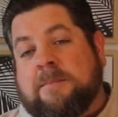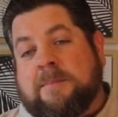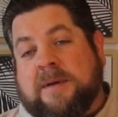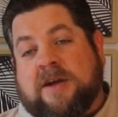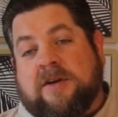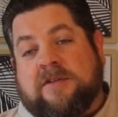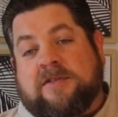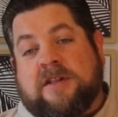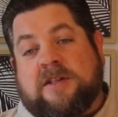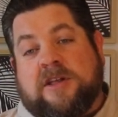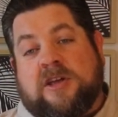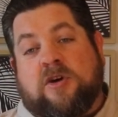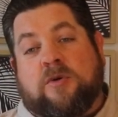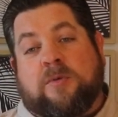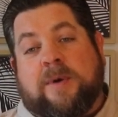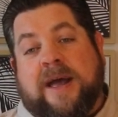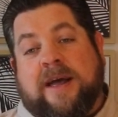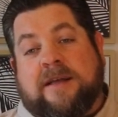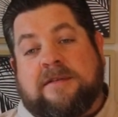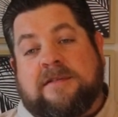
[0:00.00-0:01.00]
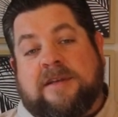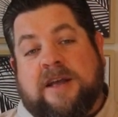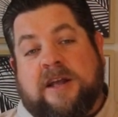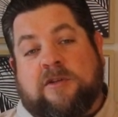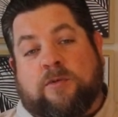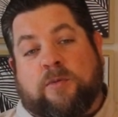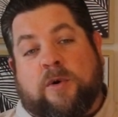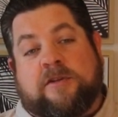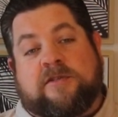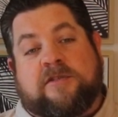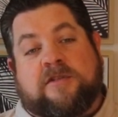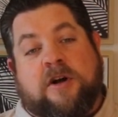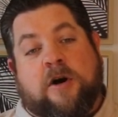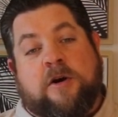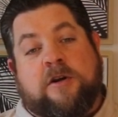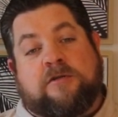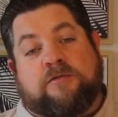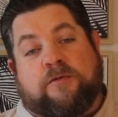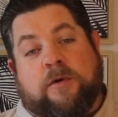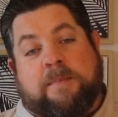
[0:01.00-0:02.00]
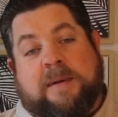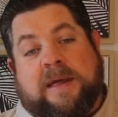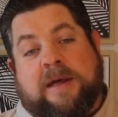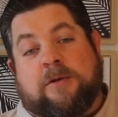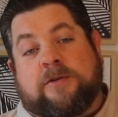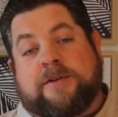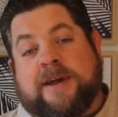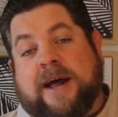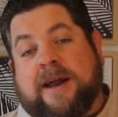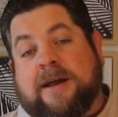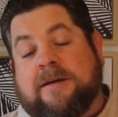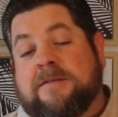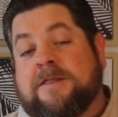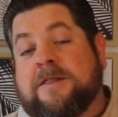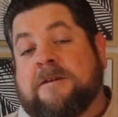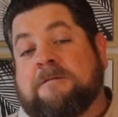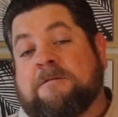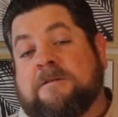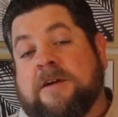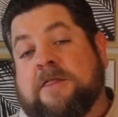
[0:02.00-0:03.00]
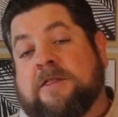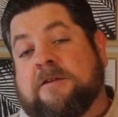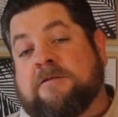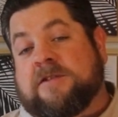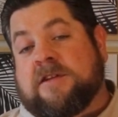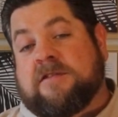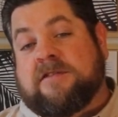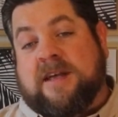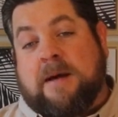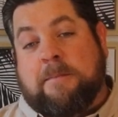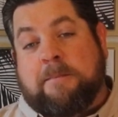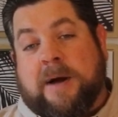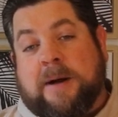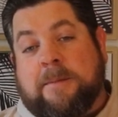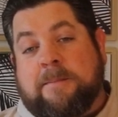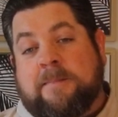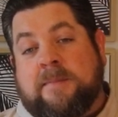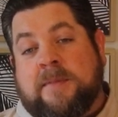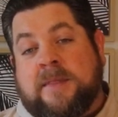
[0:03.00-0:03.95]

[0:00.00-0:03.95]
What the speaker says: because in the US, it's what's known as Repeal Day, the 5th of December,